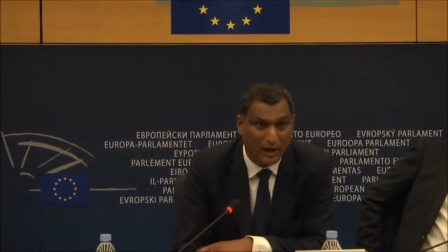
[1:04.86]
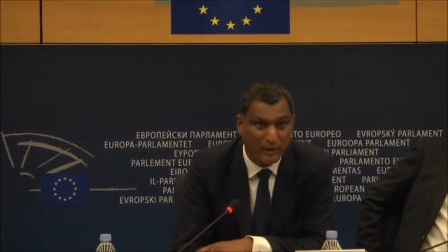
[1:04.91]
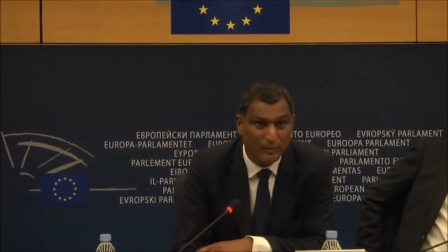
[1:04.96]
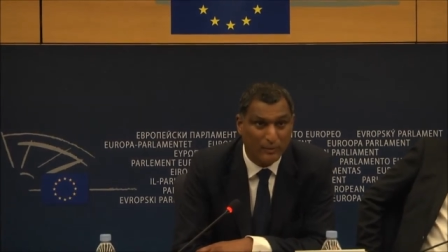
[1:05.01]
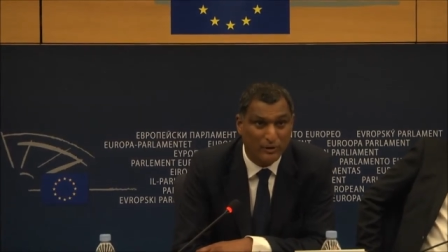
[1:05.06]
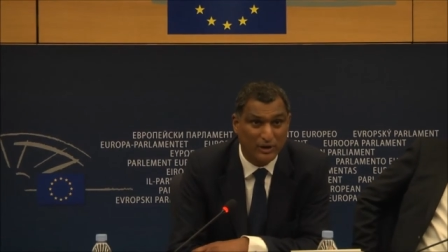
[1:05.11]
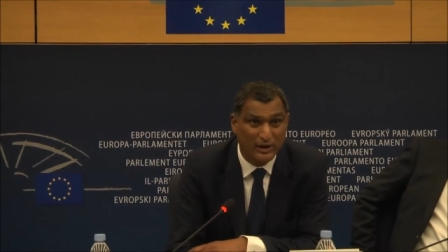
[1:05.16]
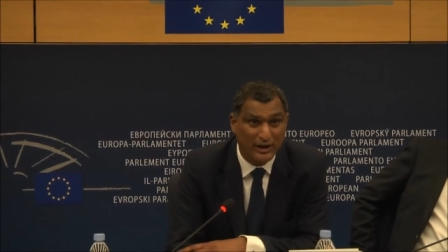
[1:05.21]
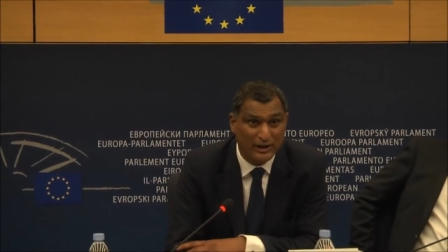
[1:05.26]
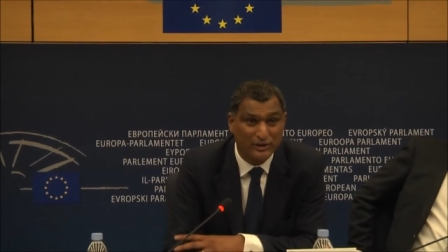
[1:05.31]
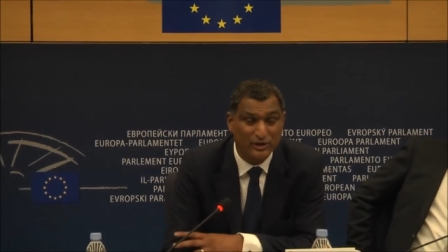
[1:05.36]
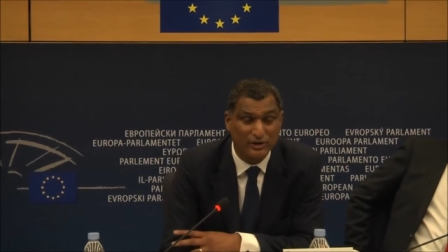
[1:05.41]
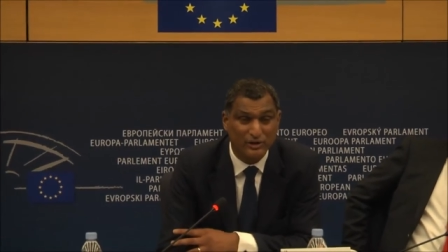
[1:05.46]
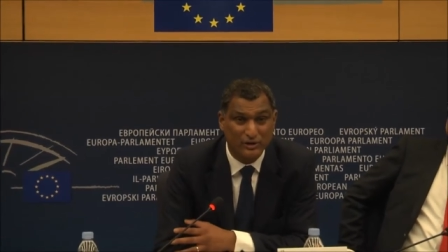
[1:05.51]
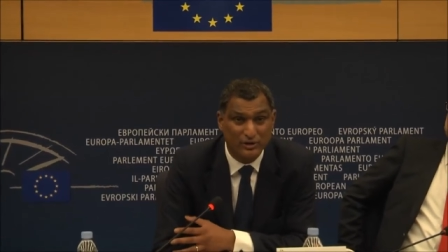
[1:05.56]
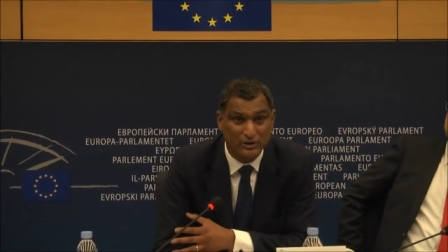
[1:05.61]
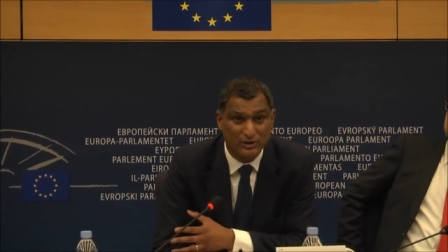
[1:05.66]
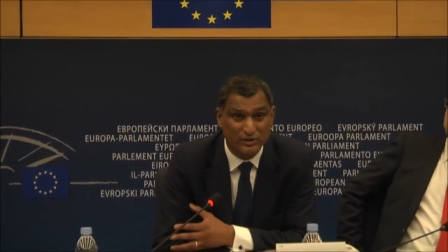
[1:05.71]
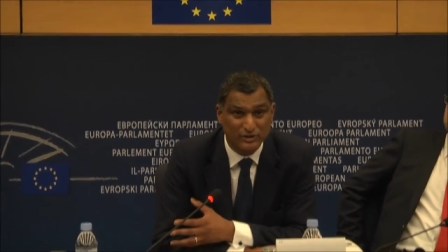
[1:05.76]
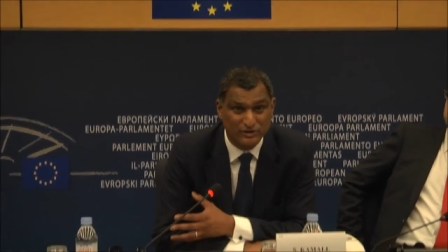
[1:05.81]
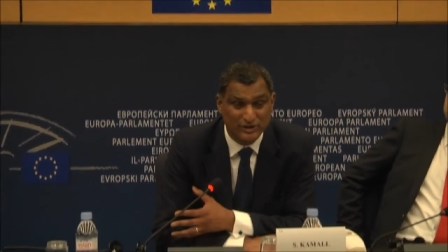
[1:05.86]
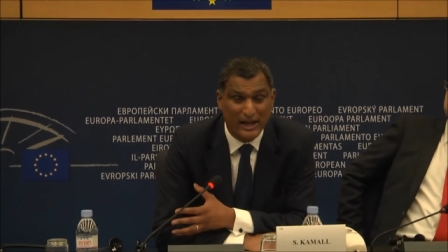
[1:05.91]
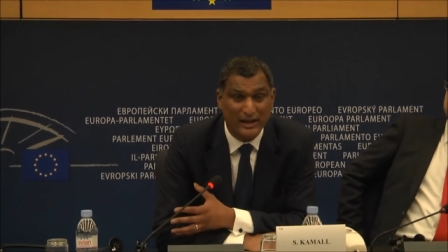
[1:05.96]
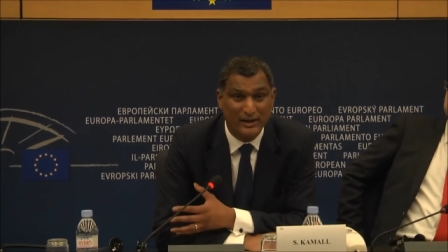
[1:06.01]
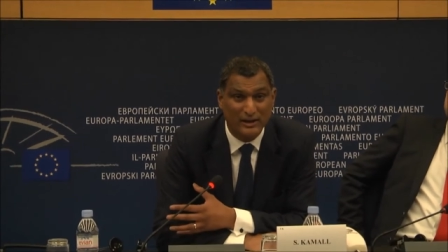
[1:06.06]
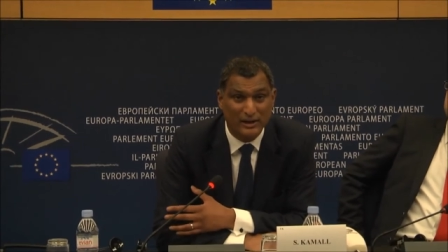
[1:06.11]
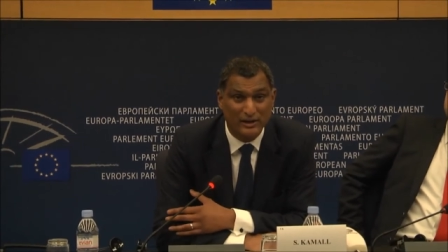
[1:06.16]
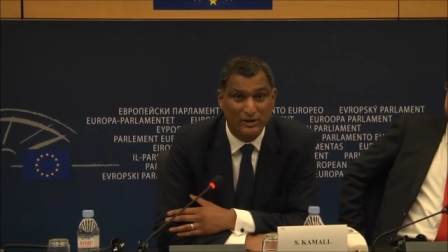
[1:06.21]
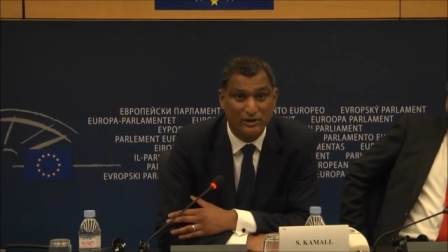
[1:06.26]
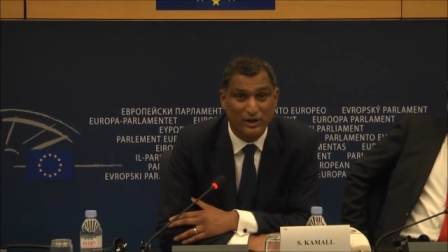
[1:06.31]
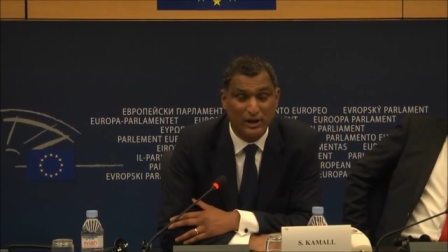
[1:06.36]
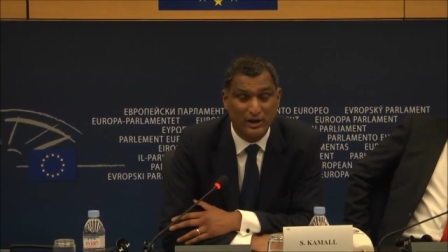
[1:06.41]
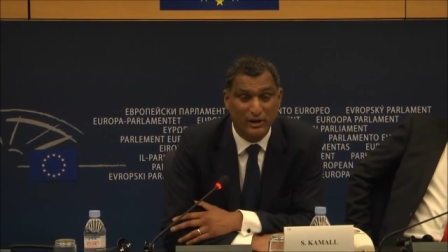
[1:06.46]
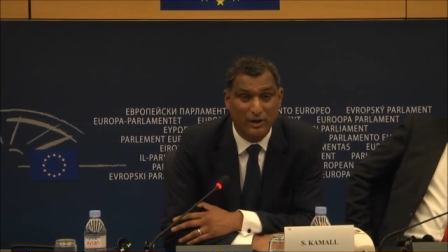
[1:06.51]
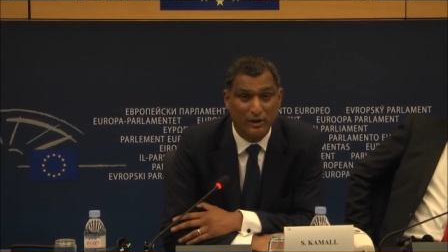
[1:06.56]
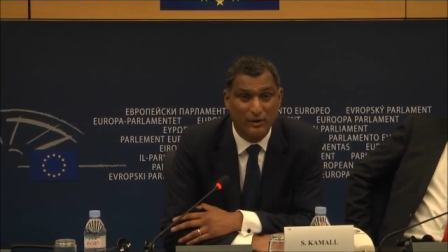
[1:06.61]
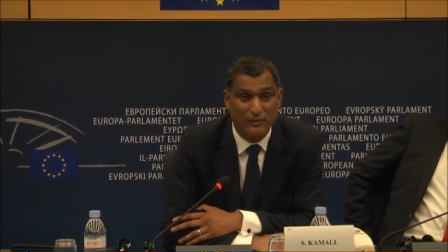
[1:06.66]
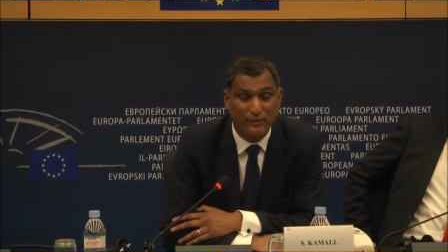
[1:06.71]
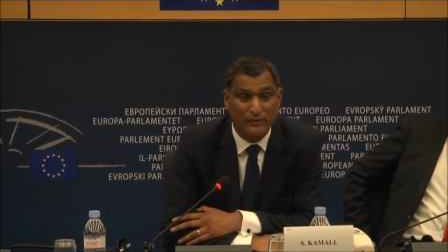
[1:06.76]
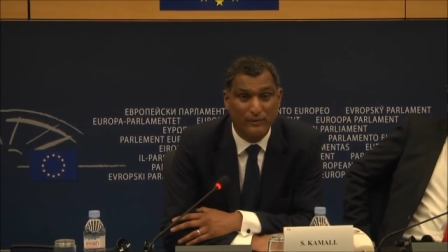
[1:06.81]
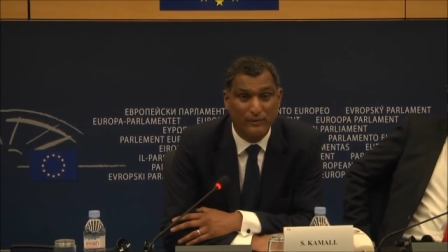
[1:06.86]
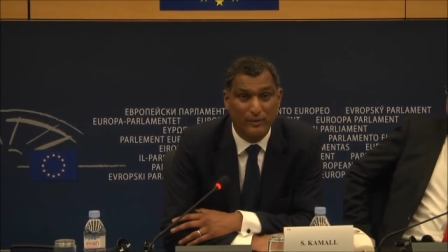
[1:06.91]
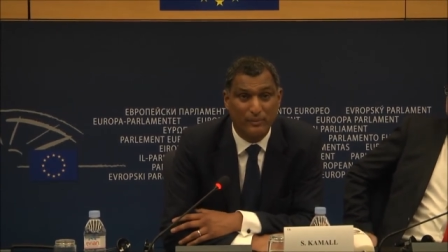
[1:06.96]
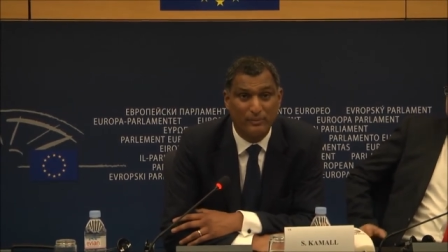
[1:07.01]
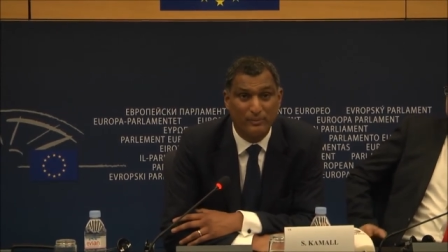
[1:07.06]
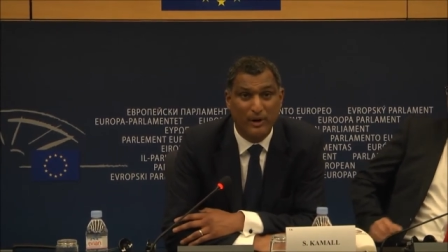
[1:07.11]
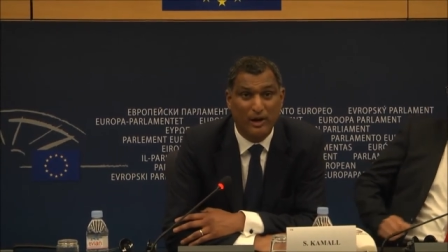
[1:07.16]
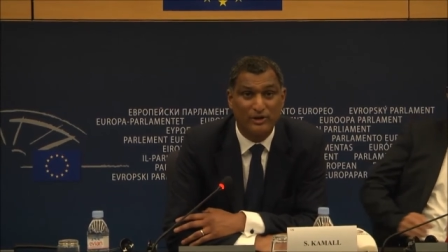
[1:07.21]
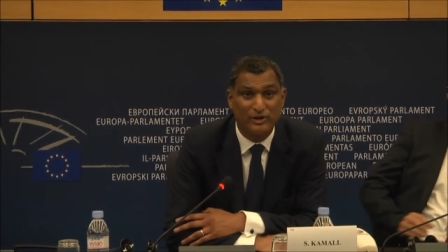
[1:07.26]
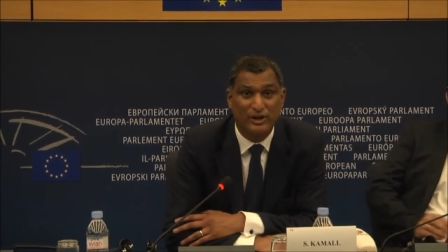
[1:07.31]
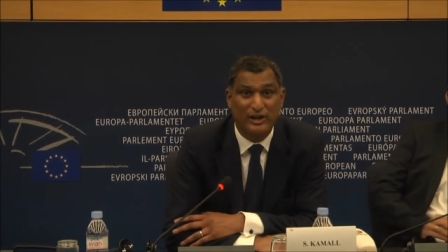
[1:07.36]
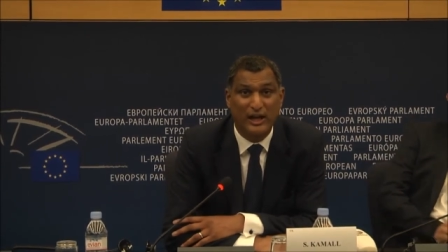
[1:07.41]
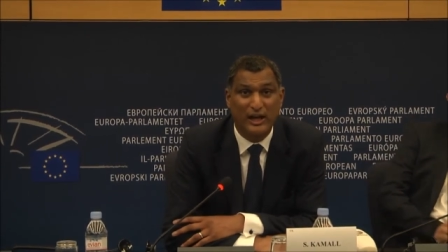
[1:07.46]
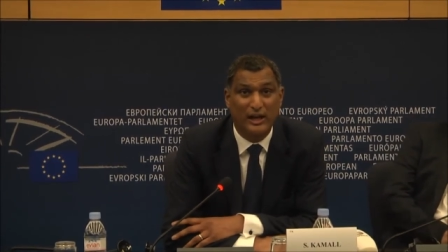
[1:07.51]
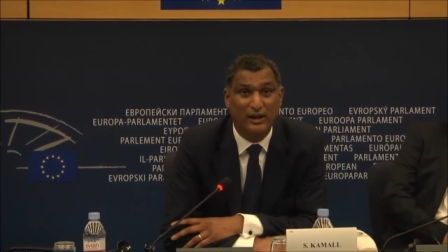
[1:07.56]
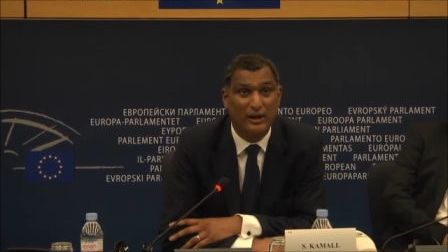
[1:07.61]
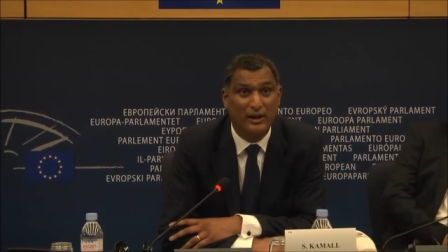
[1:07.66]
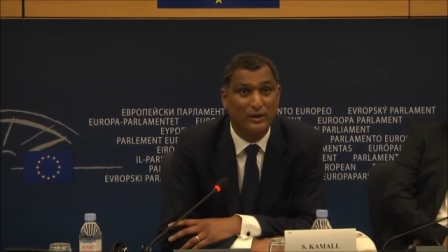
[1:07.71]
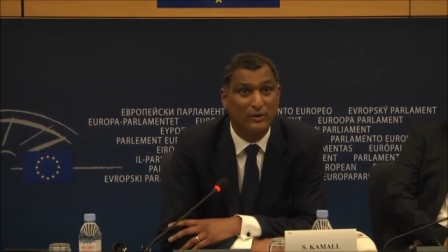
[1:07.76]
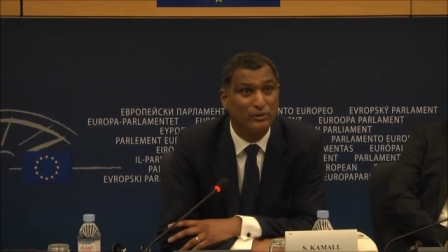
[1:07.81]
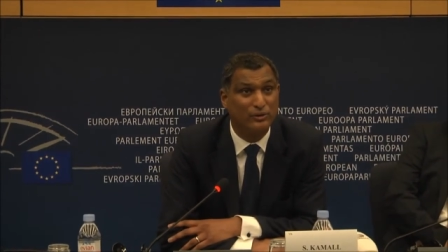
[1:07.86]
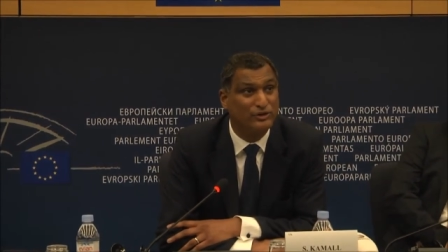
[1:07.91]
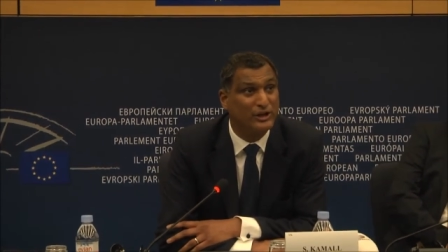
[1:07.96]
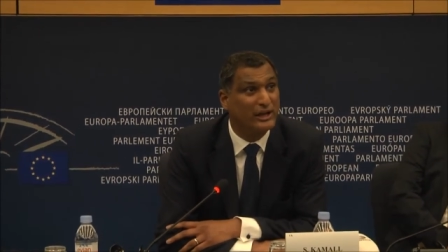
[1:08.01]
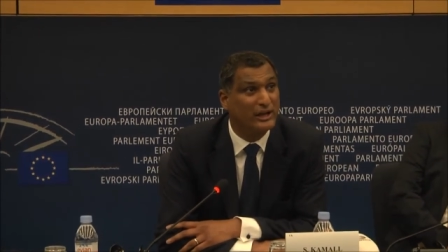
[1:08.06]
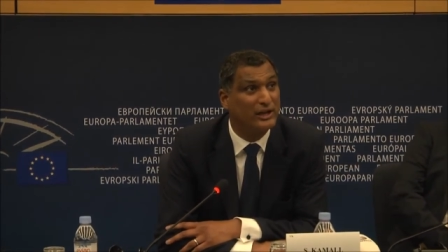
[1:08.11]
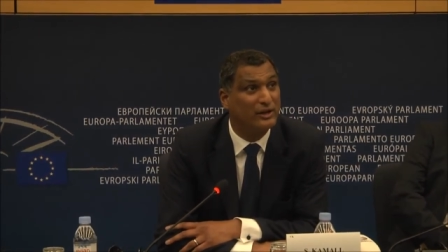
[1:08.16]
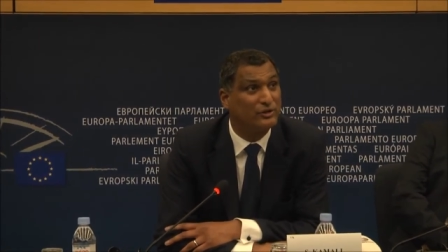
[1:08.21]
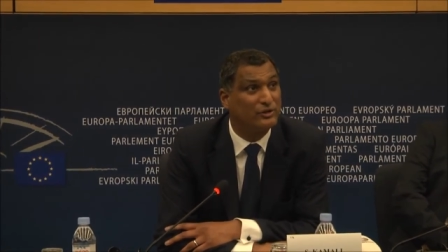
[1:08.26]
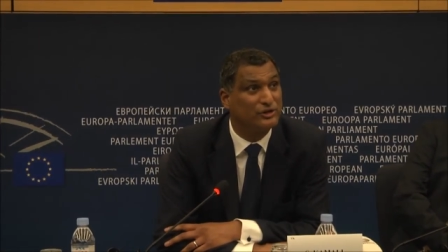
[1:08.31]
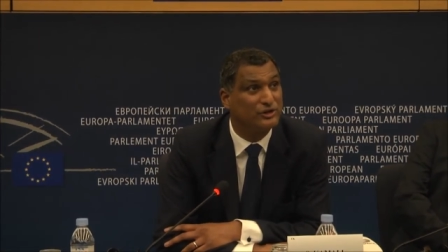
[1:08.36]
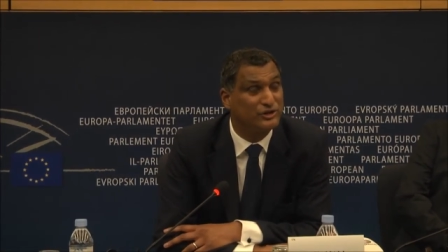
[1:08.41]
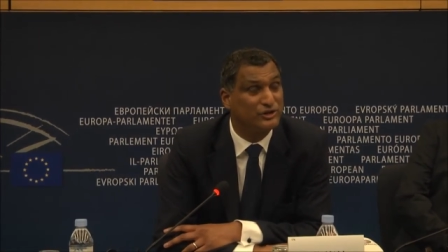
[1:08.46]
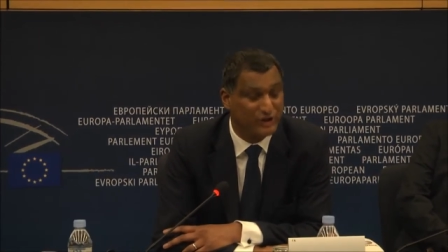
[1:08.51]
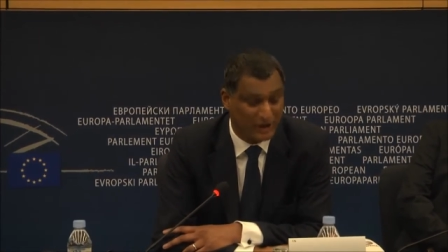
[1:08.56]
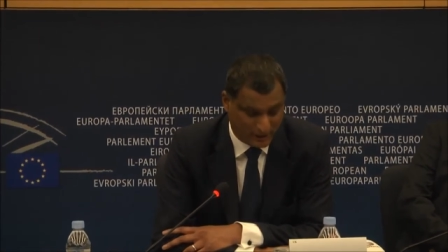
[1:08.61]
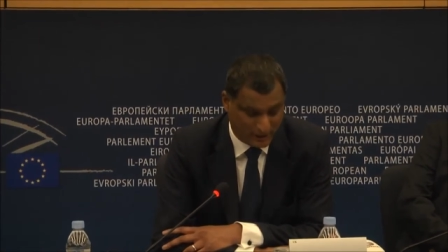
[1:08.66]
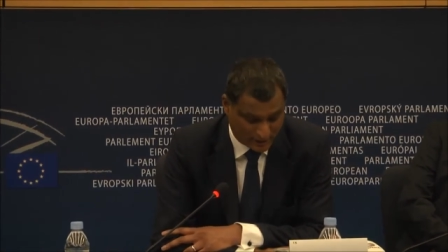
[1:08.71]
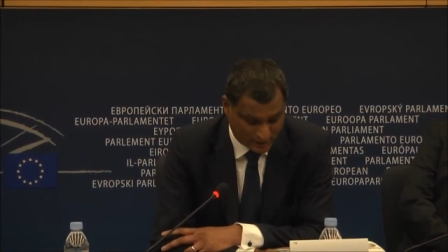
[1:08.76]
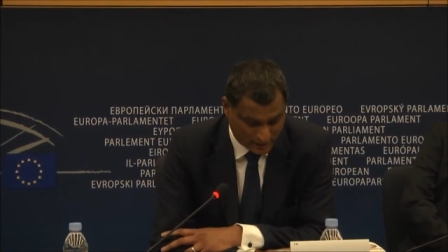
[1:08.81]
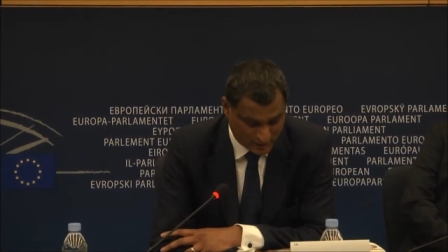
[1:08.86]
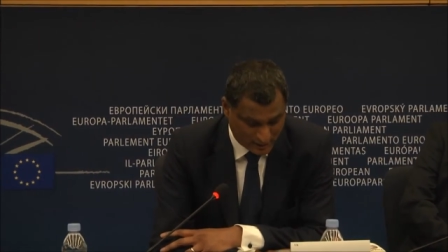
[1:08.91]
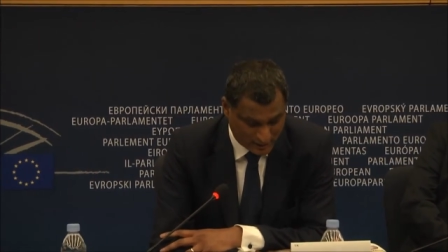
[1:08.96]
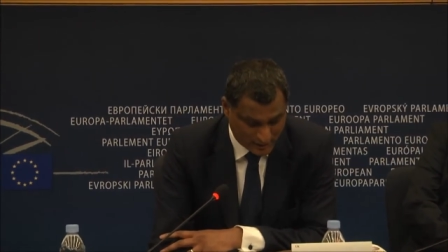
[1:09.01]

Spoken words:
I was elected, sadly, to take over from Martin Callanan, who sadly lost his seat.